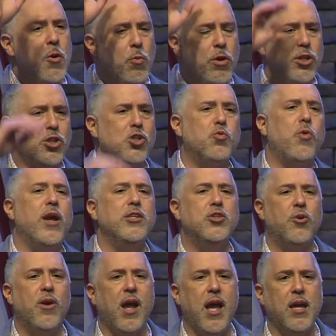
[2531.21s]
Will you just raise
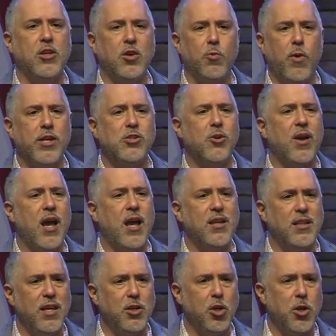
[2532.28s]
your hand? You raise your hand
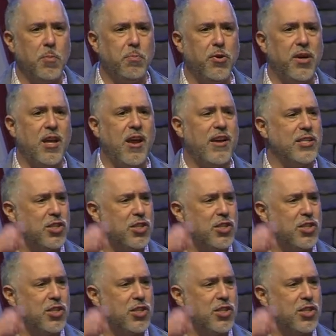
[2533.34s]
and then you can put it down.